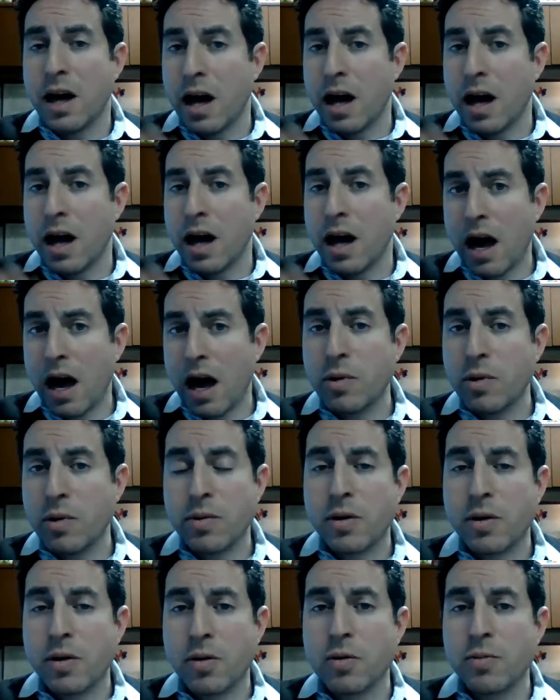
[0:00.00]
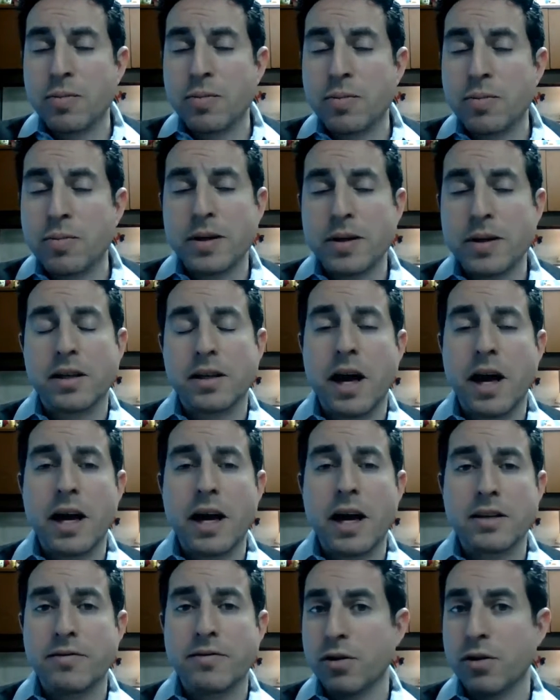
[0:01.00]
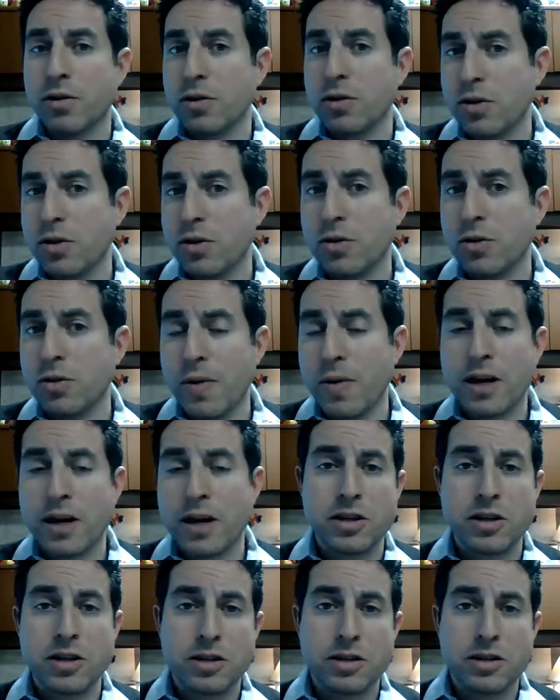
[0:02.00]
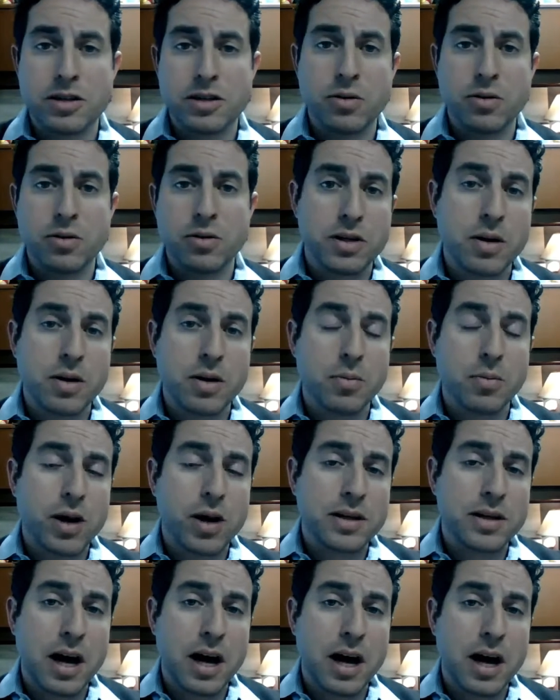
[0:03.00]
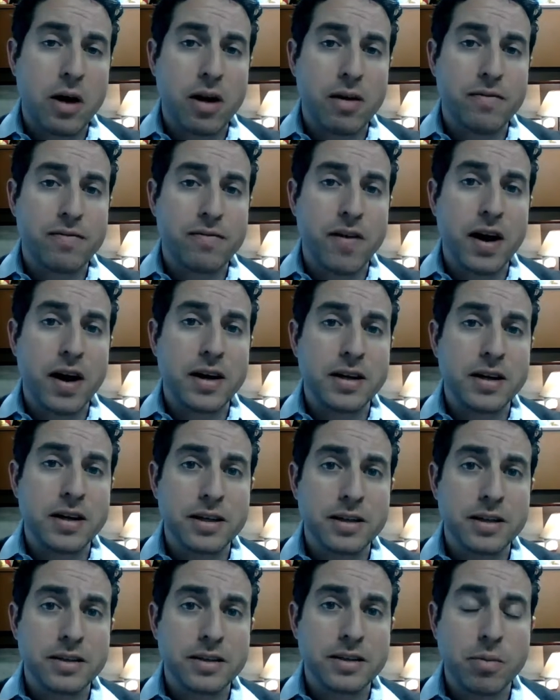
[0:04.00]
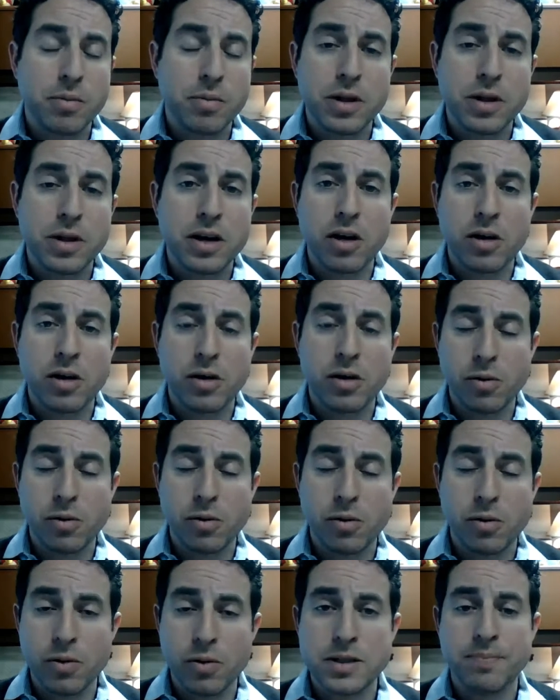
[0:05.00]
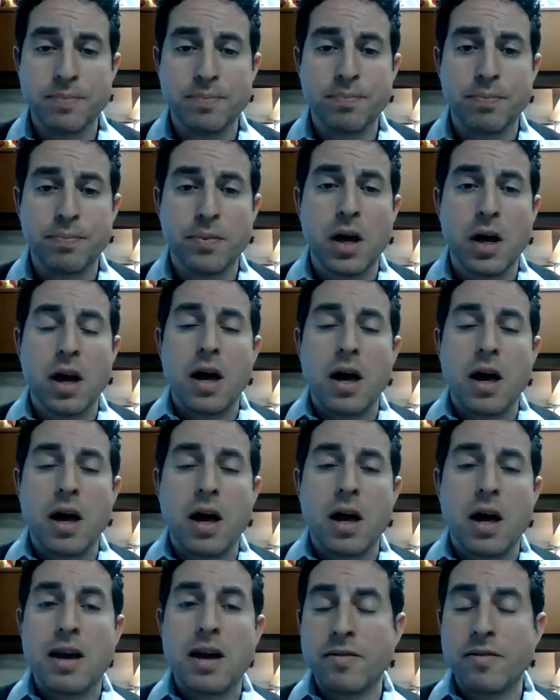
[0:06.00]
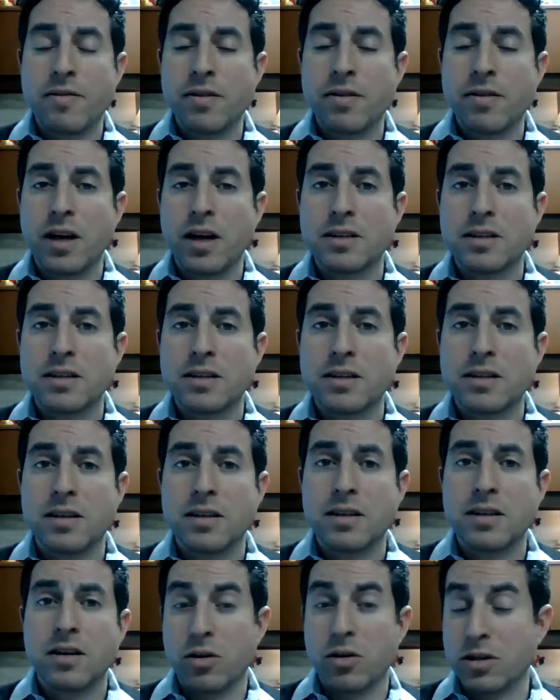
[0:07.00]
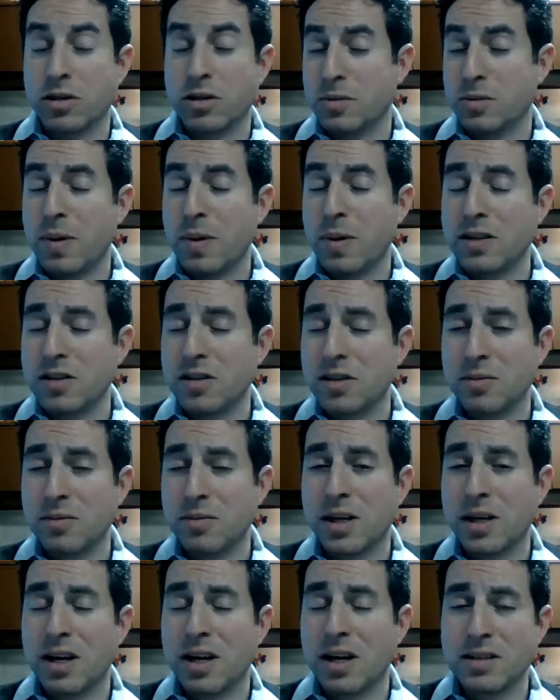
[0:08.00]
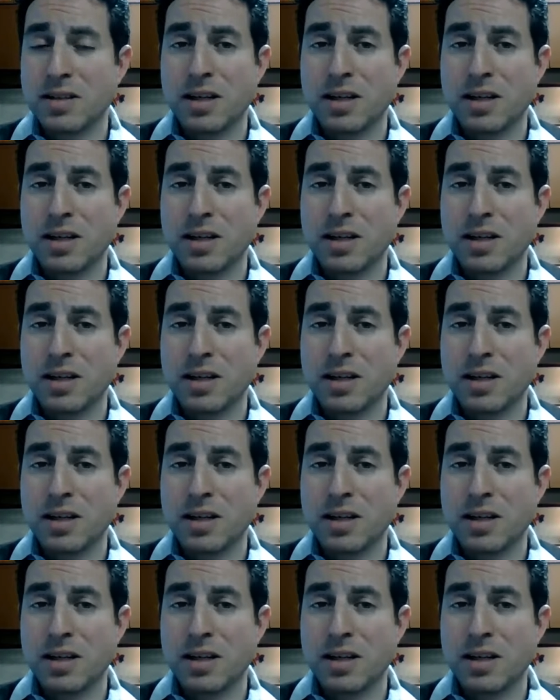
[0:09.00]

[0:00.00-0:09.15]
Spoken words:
and we regroup as a class for new directions or to summarize out our findings from within our groups. Nevertheless, or especially because of this,